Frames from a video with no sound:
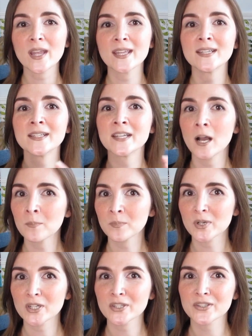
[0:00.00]
in
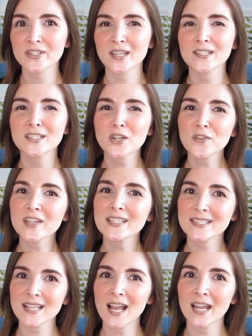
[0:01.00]
numbers until they
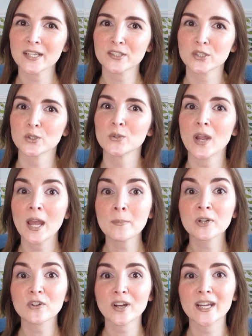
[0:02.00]
decide to
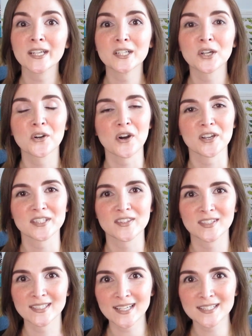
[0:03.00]
emigrate across
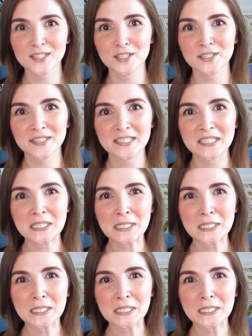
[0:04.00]
the desert.